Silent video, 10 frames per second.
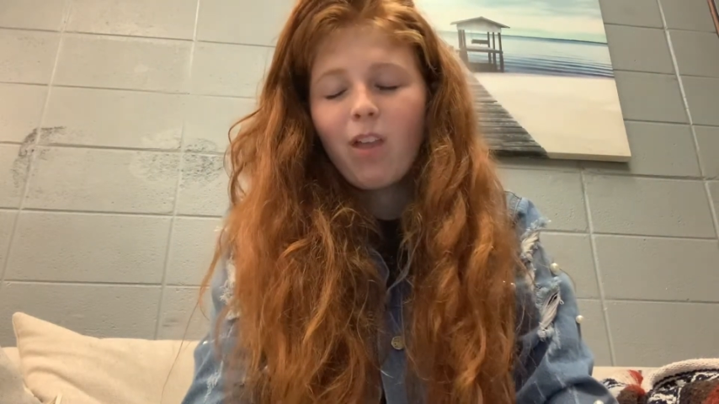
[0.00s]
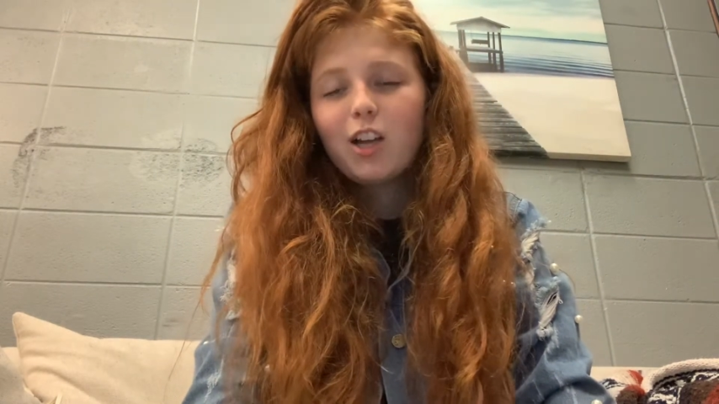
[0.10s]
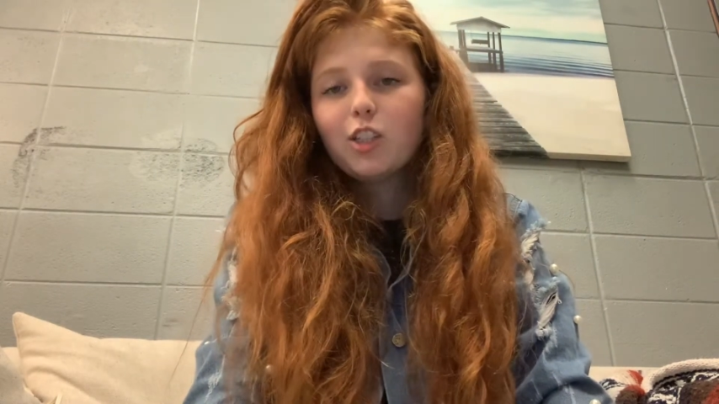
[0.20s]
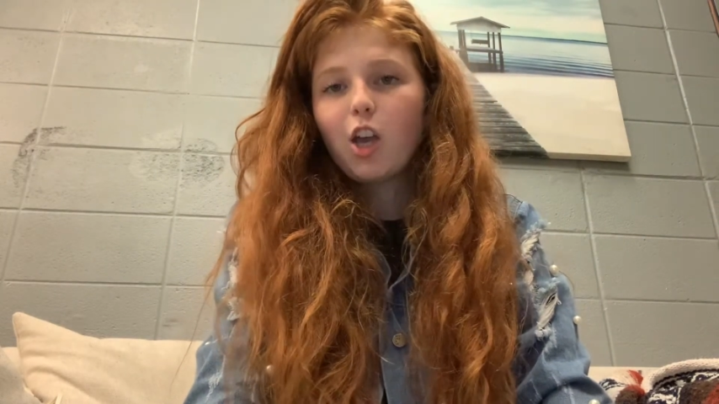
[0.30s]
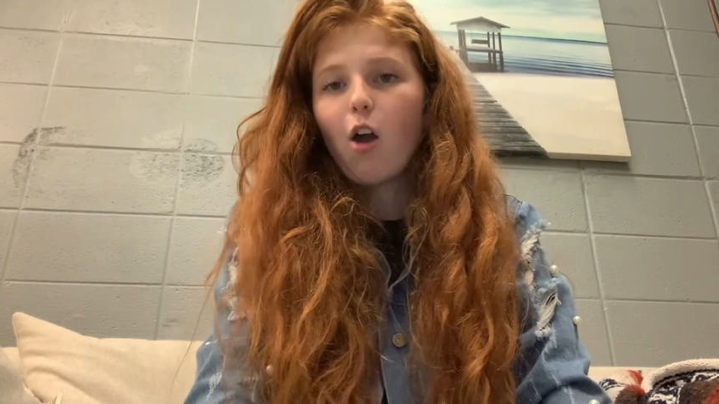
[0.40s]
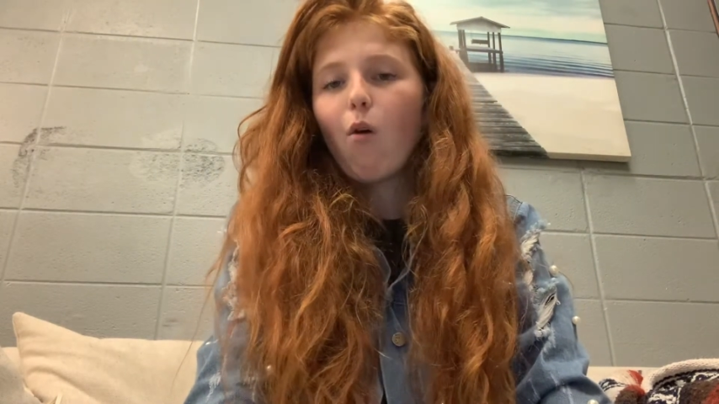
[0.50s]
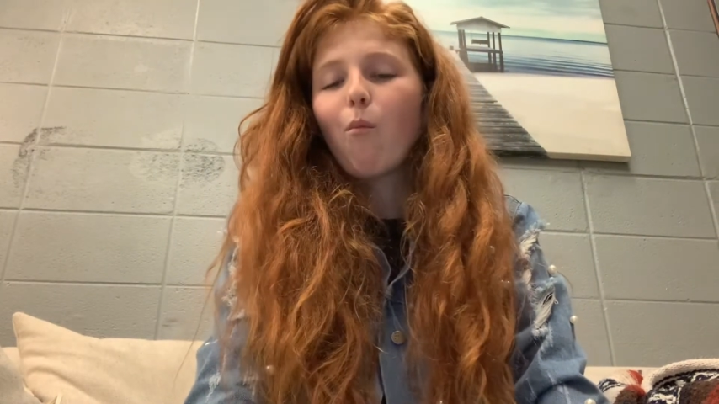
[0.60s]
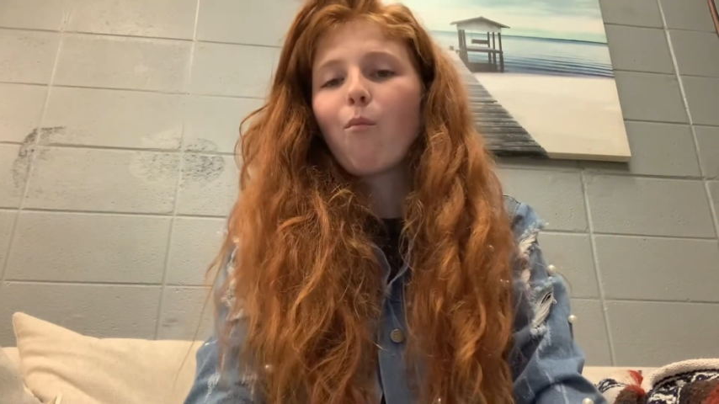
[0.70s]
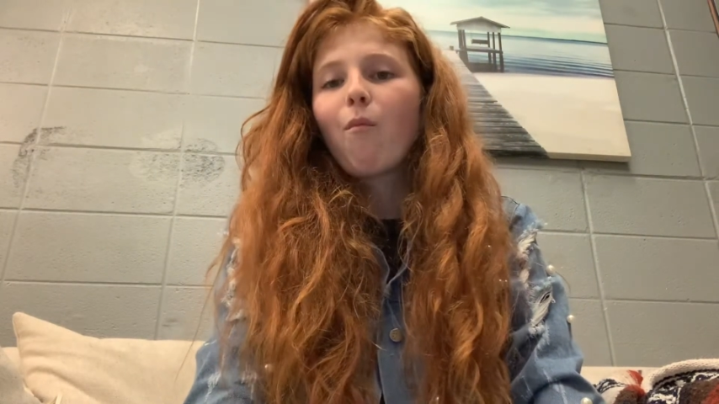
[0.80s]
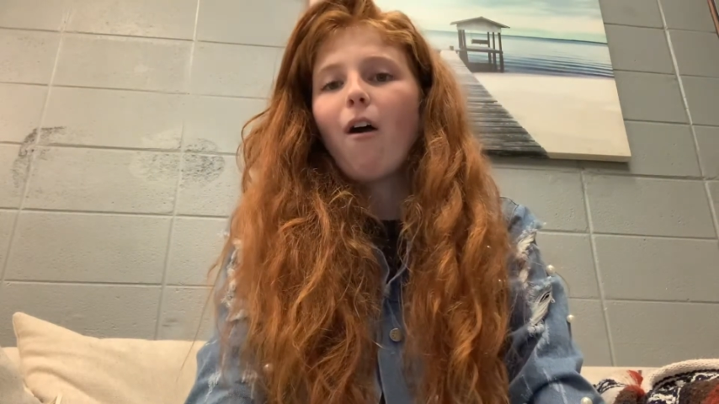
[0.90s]
So,
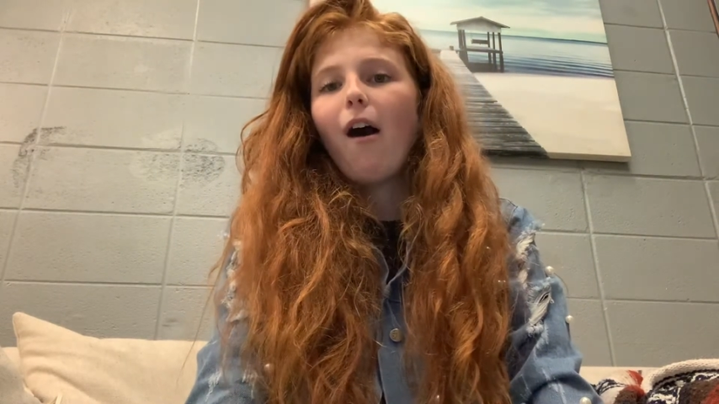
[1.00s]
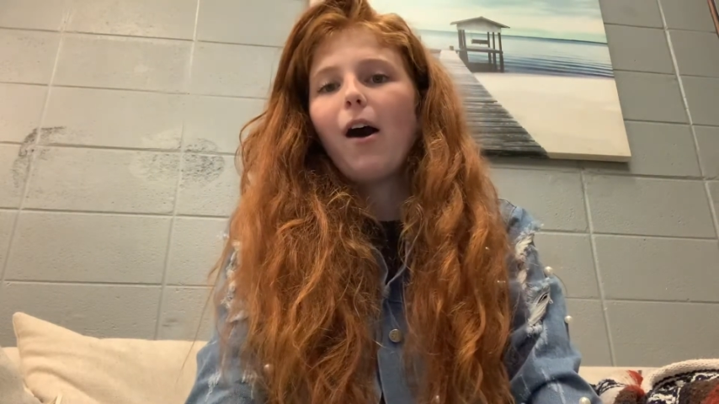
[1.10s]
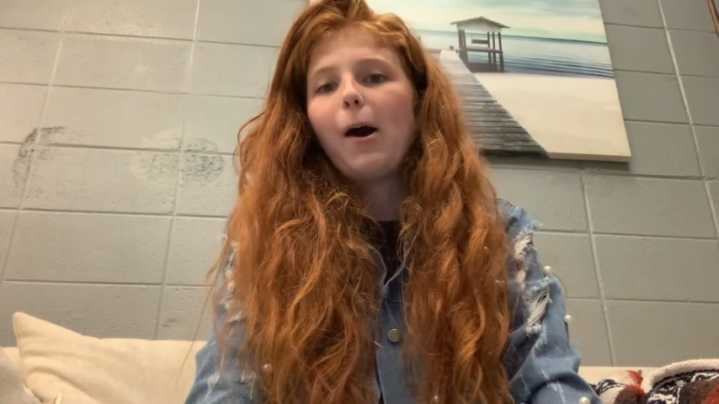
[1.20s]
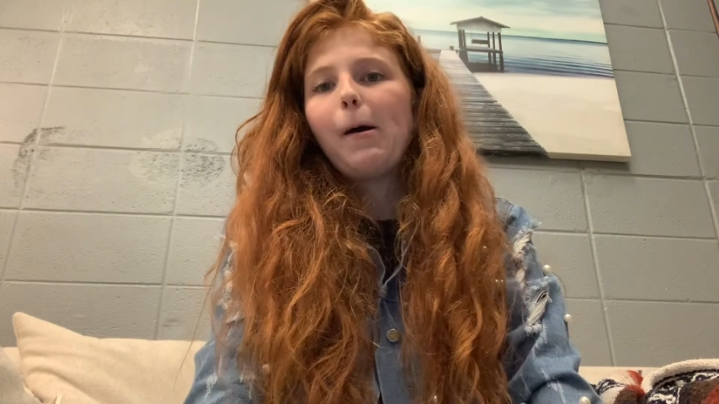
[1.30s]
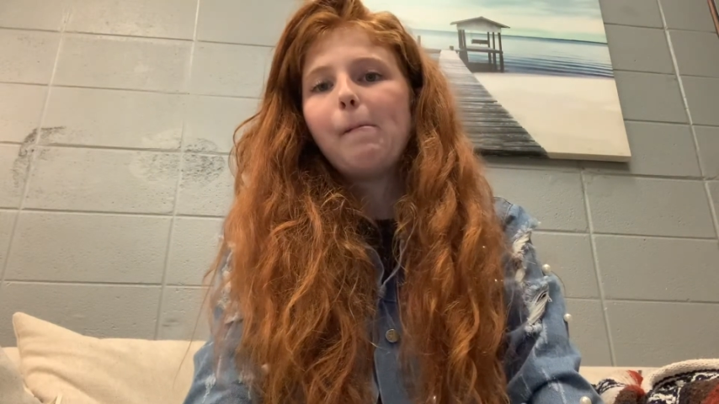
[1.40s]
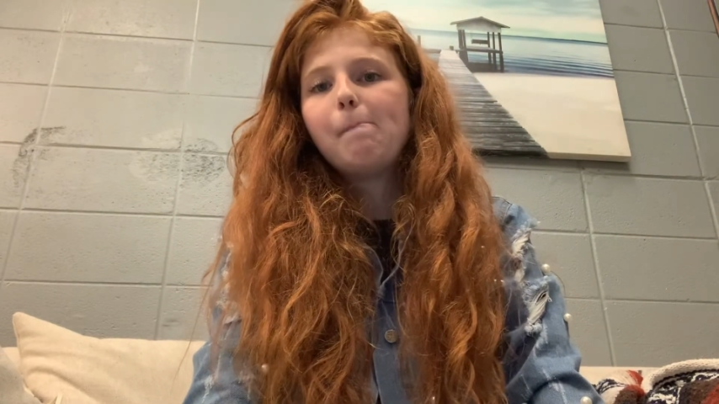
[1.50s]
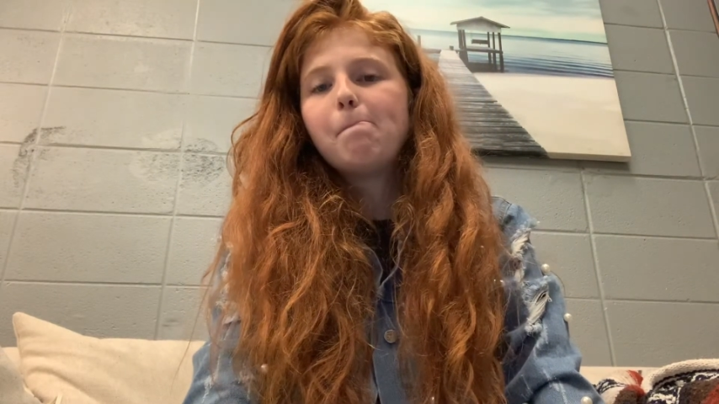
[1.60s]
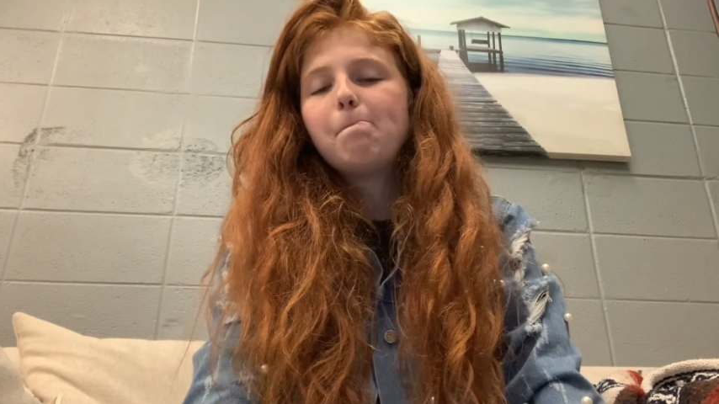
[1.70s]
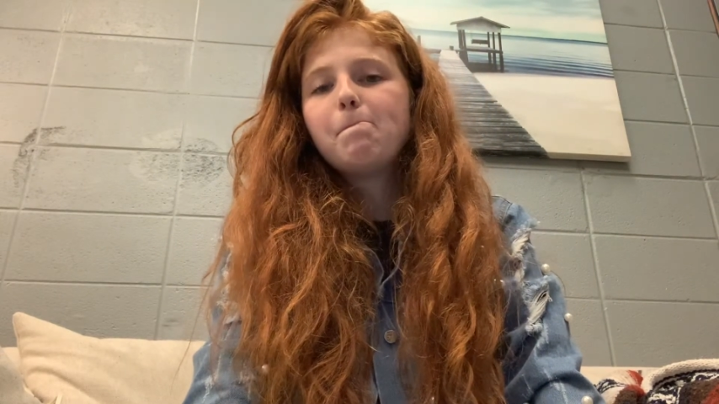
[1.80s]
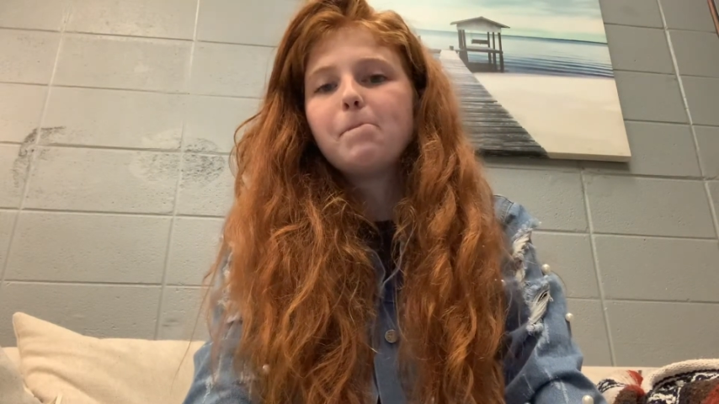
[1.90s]

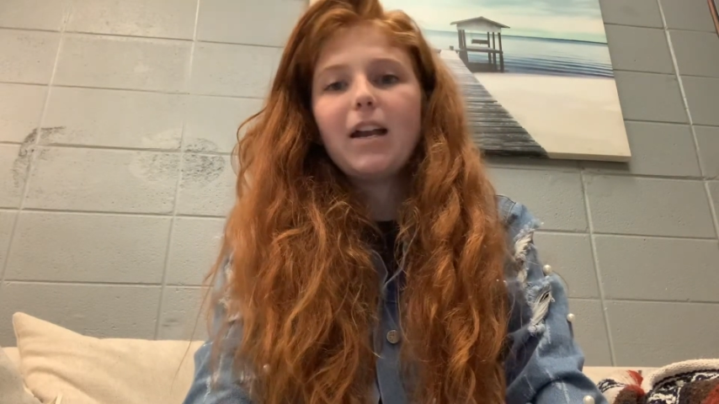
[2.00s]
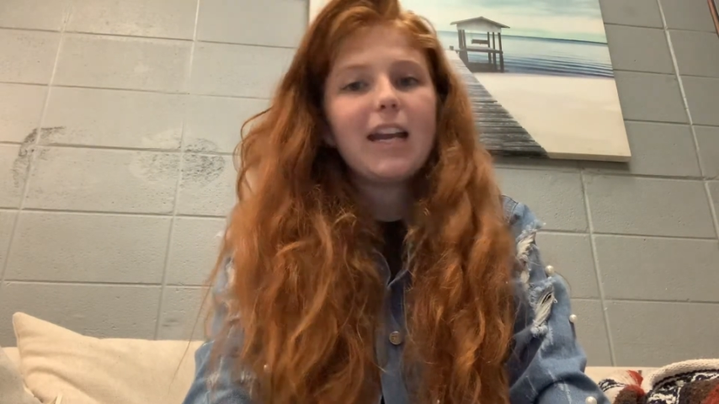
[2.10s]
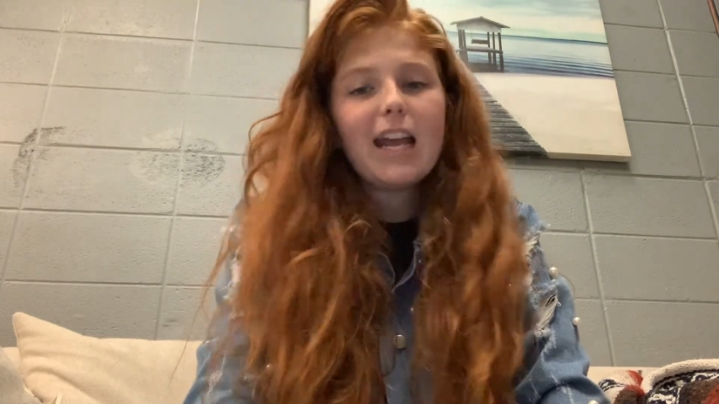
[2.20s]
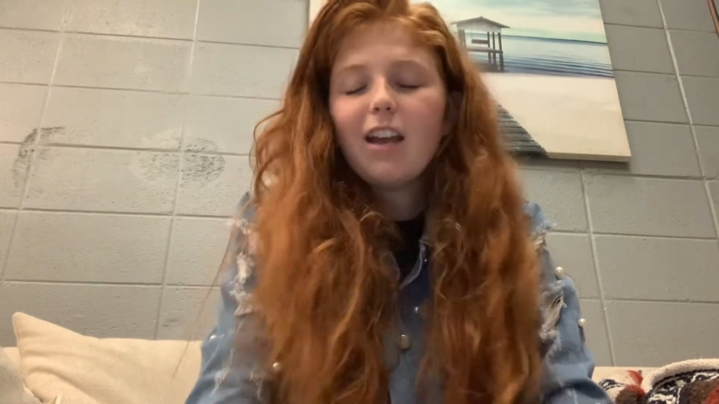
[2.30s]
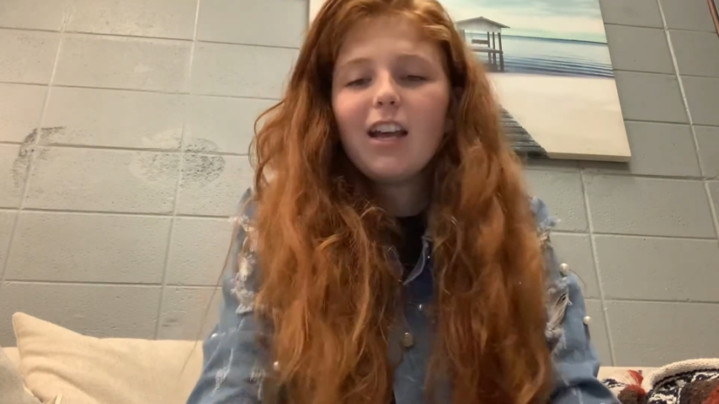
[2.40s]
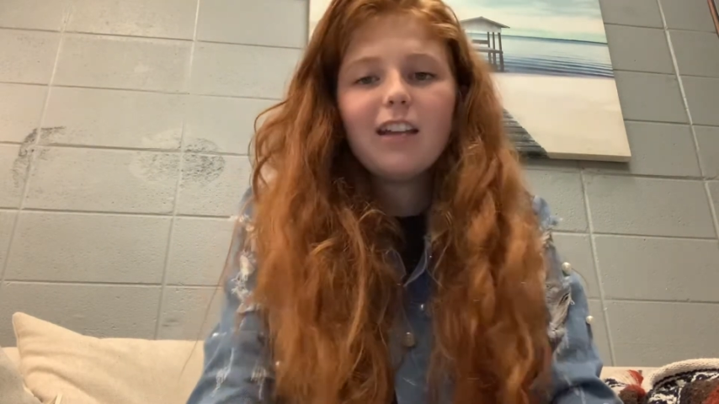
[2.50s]
and it